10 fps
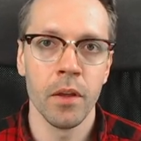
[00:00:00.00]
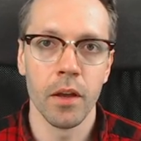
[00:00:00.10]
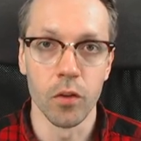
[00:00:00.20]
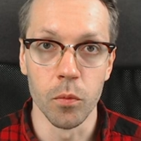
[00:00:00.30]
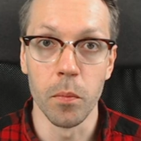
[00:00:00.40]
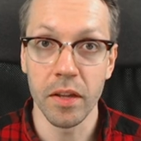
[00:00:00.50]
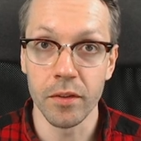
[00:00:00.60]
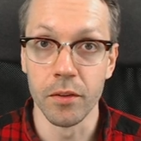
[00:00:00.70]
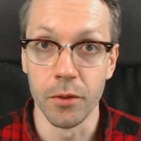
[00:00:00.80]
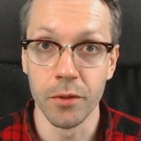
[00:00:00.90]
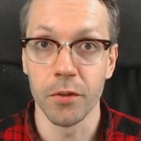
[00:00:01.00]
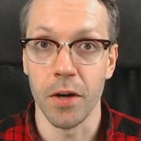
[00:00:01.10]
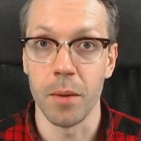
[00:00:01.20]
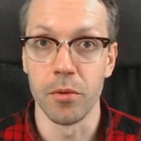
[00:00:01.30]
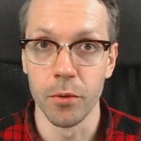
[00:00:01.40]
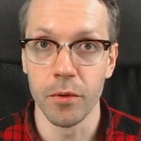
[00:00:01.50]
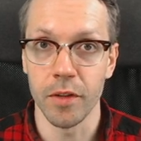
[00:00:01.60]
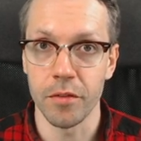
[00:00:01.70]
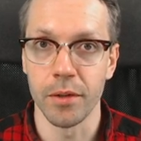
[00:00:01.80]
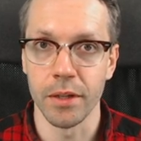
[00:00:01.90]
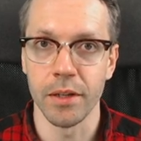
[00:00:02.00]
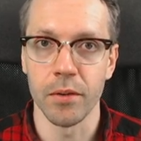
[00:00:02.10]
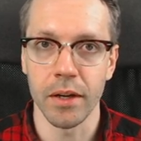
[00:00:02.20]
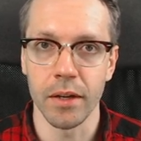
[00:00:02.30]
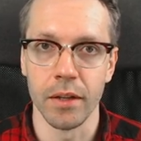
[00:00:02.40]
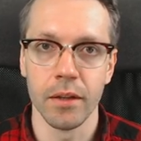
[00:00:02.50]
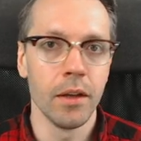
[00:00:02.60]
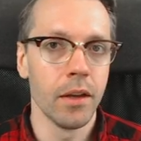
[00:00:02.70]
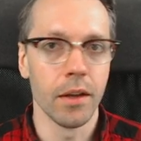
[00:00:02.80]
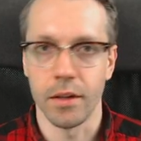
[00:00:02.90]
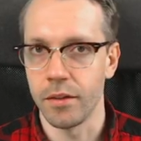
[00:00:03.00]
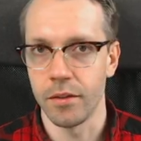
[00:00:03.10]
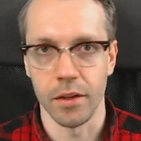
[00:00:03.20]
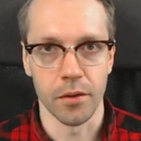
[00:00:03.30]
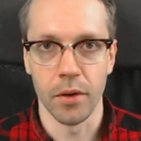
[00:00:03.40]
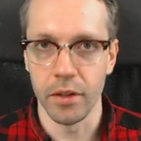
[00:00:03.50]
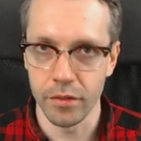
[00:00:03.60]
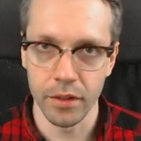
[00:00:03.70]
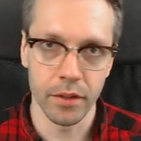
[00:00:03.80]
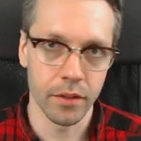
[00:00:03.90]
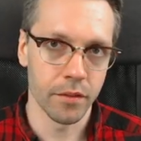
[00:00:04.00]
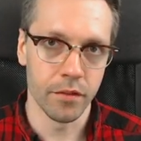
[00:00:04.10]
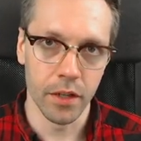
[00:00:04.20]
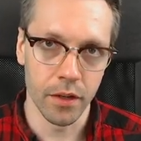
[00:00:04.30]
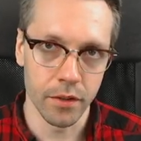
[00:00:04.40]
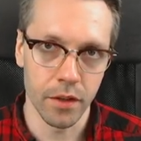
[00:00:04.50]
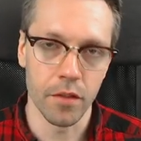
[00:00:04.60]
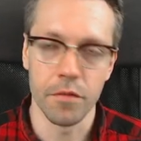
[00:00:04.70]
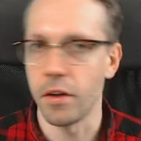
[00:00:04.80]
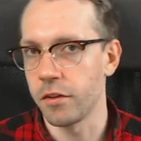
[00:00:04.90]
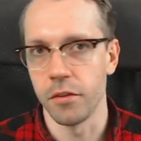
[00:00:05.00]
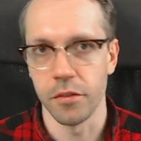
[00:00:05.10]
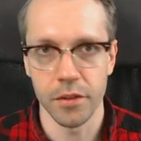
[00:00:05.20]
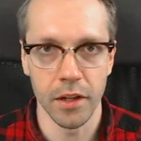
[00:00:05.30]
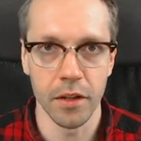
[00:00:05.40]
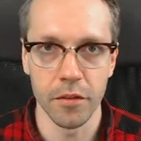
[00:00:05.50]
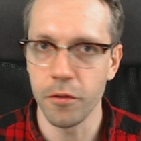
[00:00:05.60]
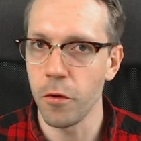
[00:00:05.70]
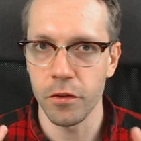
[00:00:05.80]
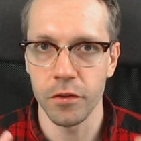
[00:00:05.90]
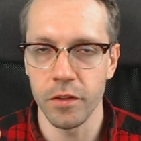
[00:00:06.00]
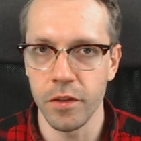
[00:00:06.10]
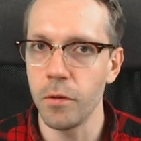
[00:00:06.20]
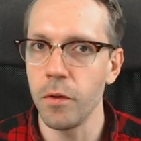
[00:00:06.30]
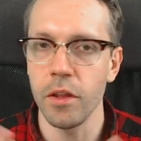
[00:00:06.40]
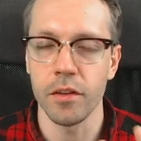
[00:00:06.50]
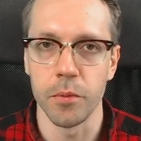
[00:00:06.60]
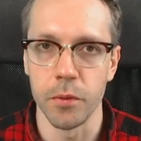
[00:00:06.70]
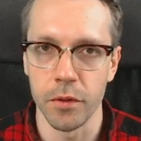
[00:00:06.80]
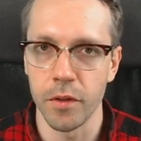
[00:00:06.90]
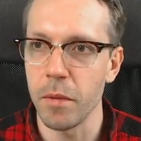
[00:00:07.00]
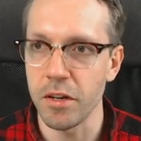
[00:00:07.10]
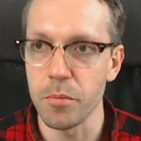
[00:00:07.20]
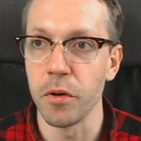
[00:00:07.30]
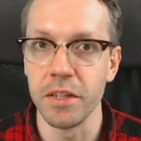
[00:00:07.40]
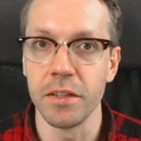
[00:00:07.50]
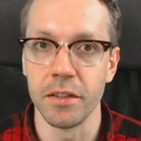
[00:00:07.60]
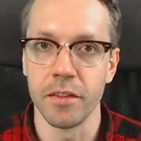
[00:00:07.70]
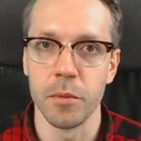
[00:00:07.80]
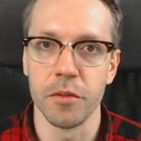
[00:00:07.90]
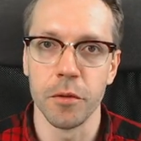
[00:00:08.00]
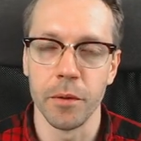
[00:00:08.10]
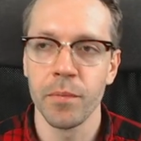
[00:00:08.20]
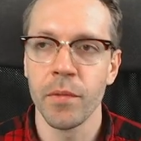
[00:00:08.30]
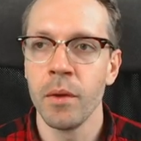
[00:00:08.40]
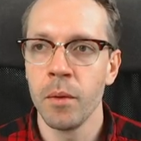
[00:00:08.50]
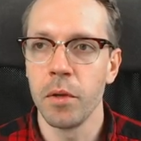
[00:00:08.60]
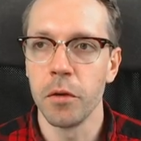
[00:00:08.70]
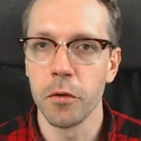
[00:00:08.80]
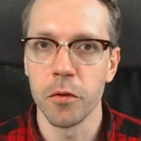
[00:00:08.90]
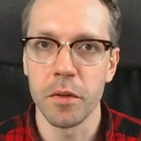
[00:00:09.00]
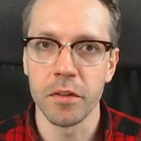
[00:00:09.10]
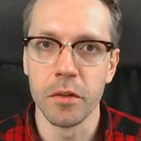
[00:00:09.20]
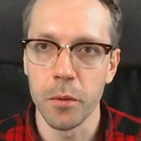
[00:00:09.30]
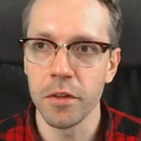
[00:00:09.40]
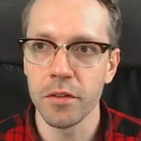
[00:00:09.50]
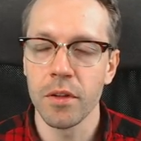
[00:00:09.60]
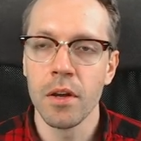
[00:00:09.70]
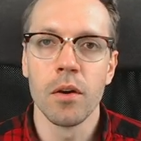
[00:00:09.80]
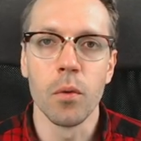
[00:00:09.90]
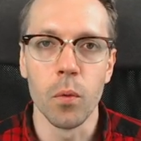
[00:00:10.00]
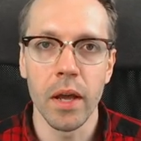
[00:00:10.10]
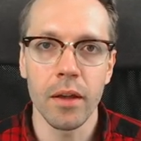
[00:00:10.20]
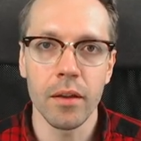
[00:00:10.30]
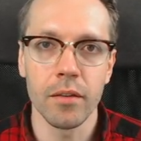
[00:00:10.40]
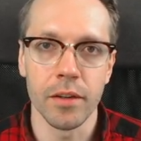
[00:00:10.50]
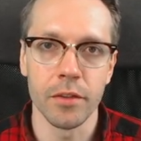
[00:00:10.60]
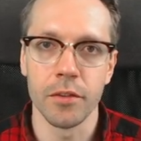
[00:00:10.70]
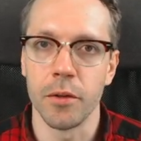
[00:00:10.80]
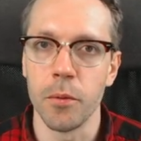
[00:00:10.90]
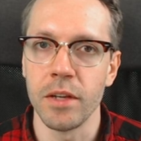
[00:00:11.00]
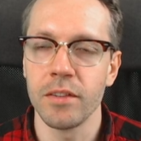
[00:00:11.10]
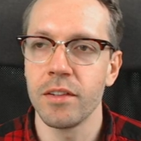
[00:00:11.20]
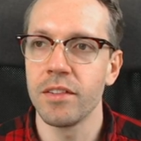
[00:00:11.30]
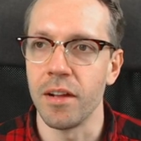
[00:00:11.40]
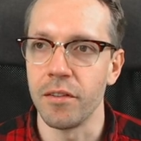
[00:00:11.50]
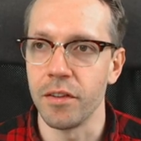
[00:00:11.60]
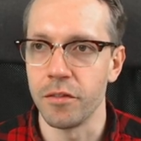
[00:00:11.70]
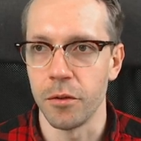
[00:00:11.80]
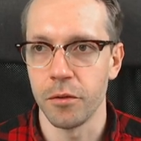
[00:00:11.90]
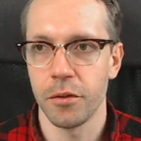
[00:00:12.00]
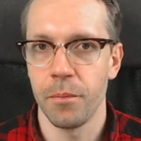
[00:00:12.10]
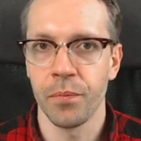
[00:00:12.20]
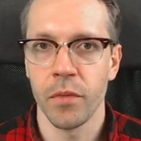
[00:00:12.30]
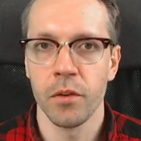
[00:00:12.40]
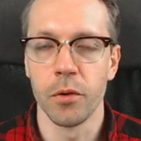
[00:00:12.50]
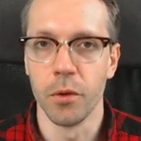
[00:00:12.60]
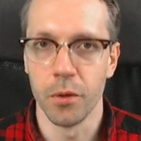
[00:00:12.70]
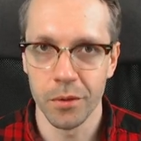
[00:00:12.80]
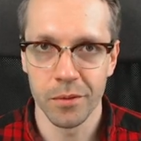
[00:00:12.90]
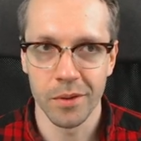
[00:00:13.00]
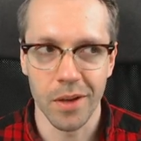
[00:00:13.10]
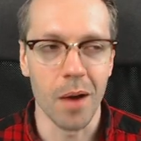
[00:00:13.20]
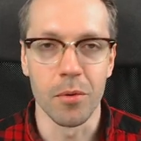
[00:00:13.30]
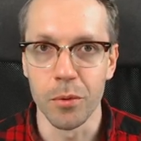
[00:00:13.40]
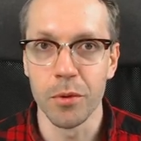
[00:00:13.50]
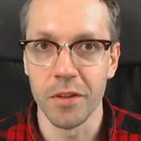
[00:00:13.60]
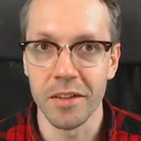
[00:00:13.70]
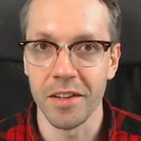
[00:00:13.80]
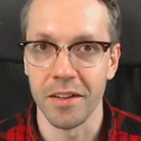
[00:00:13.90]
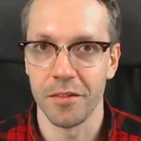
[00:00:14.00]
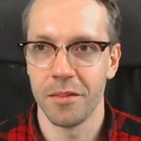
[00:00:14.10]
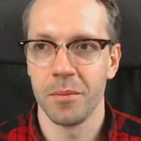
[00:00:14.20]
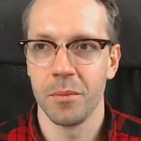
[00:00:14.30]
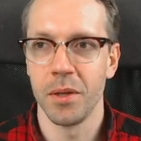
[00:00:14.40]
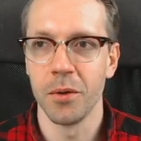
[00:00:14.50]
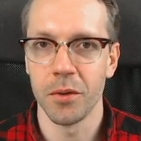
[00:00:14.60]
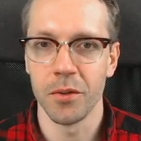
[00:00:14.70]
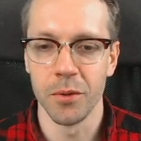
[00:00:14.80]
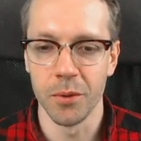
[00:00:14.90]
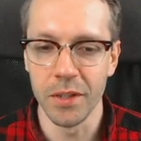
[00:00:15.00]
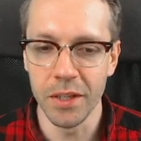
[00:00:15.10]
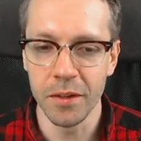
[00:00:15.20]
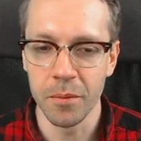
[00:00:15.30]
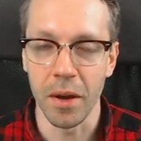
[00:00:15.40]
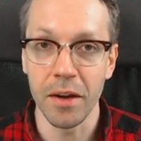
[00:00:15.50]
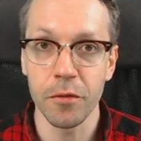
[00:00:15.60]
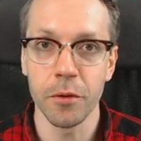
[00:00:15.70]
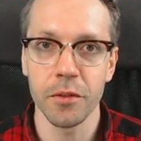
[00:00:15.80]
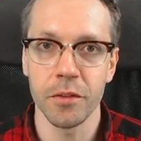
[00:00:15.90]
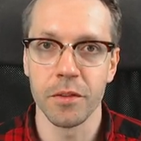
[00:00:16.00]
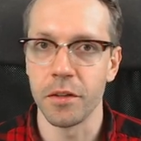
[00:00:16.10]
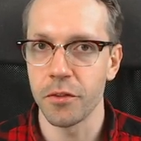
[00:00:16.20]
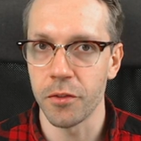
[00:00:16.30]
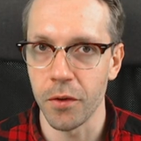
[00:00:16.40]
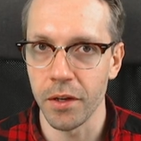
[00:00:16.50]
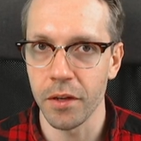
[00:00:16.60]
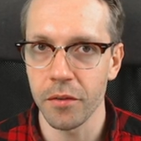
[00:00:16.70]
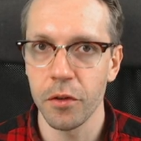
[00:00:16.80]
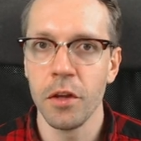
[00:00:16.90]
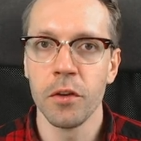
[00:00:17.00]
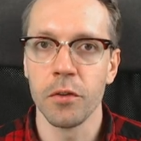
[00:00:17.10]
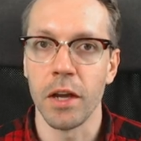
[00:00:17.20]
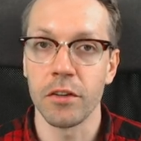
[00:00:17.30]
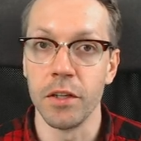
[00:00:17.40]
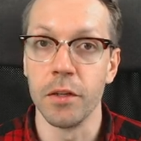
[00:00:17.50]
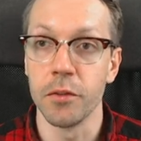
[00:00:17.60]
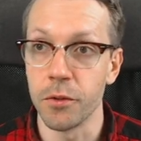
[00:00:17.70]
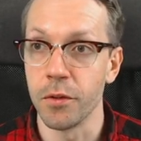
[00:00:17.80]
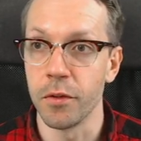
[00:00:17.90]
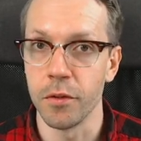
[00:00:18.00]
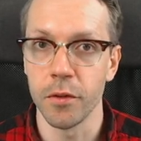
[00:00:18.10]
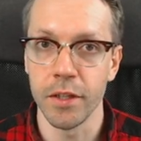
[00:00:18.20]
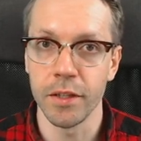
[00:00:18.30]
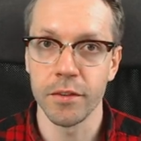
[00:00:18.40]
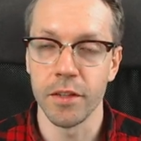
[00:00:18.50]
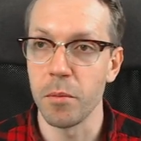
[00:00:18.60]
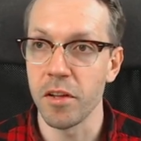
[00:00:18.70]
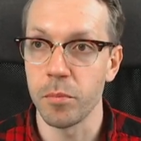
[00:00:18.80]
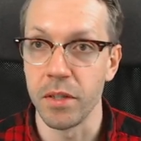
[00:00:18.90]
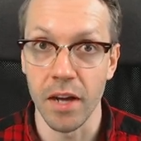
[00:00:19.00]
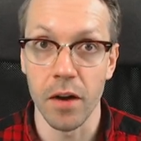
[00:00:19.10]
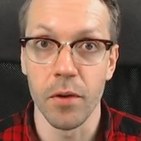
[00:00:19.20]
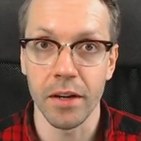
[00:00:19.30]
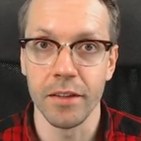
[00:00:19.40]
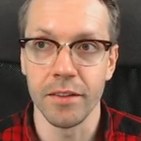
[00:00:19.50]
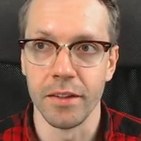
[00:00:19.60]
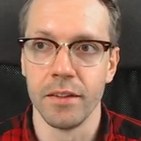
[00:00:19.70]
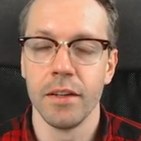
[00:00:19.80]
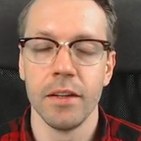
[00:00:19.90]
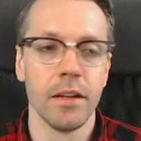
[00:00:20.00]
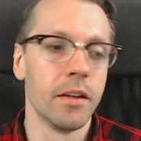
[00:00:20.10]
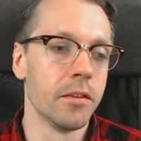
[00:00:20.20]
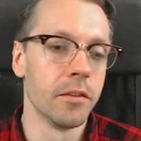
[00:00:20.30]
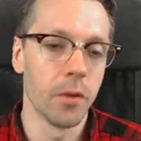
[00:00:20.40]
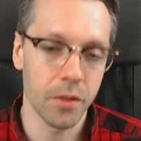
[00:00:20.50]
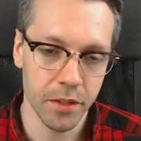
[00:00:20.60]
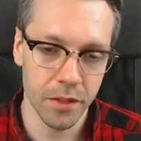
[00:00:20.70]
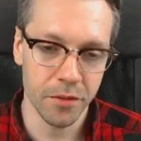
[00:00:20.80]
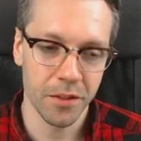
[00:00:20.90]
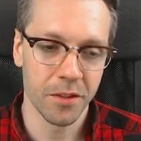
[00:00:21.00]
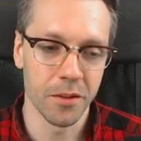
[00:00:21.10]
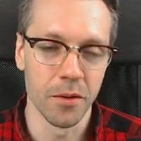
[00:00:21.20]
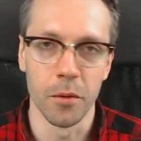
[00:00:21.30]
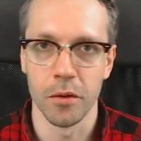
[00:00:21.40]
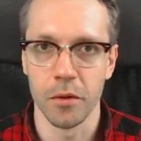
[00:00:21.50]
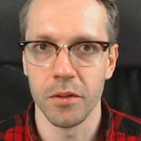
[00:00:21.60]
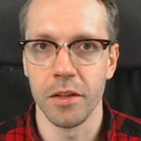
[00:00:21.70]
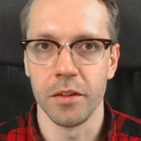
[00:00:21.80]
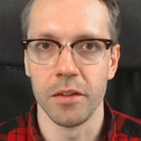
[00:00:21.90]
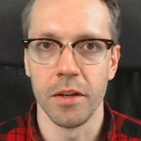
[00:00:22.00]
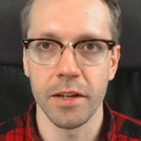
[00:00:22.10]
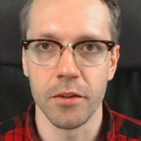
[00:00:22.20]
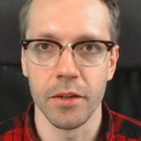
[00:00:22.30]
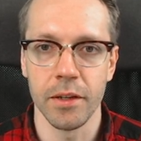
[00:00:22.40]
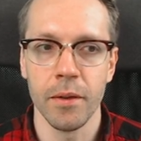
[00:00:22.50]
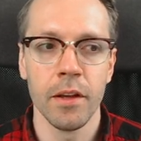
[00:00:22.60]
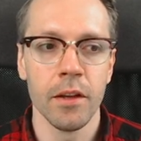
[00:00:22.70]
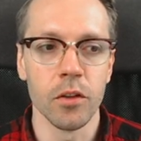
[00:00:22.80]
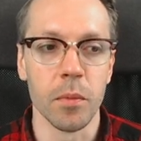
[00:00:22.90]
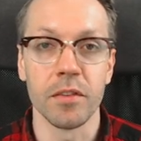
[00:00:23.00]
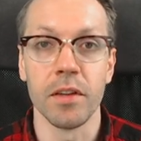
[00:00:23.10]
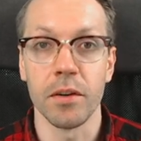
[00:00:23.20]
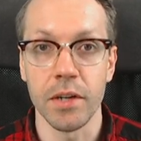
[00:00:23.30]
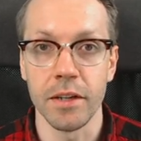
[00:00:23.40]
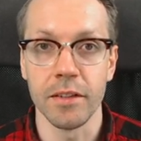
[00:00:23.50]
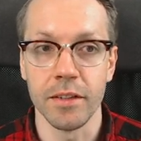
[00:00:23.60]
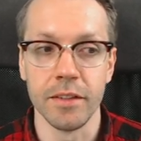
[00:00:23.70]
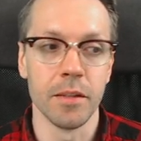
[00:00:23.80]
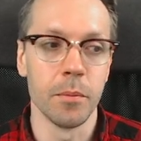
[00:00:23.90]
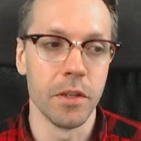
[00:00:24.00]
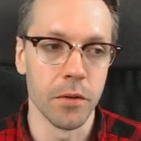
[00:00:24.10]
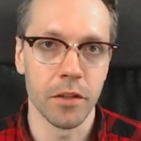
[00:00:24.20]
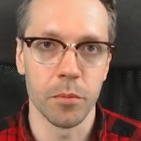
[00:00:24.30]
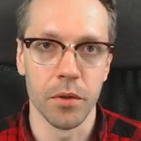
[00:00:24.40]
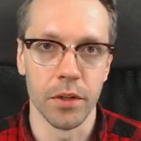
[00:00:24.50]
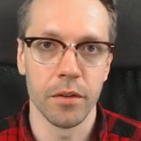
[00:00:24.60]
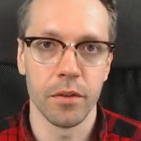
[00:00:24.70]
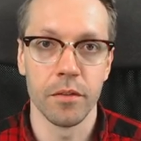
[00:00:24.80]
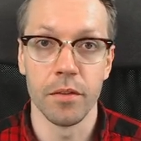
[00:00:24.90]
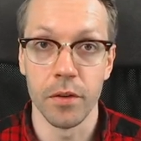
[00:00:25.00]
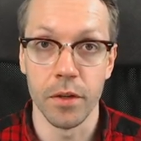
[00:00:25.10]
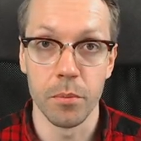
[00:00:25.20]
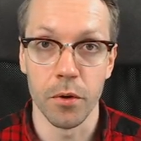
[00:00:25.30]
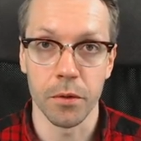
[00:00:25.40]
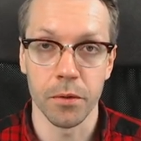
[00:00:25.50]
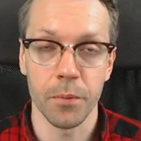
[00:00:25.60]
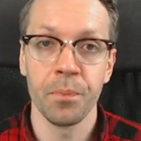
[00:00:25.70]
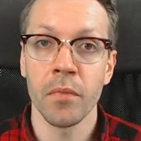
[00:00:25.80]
And you must learn to uproot suffering directly and understand craving, vedana, the function of self, consciousness, and all the other words in much more detail than before. Because you must notice where there is always self involved to uproot that self. Because you need mindfulness that is strong enough to actually discern those things that must be directly seen. It is not enough to know those things intellectually. You must directly see them in your experience. Very important.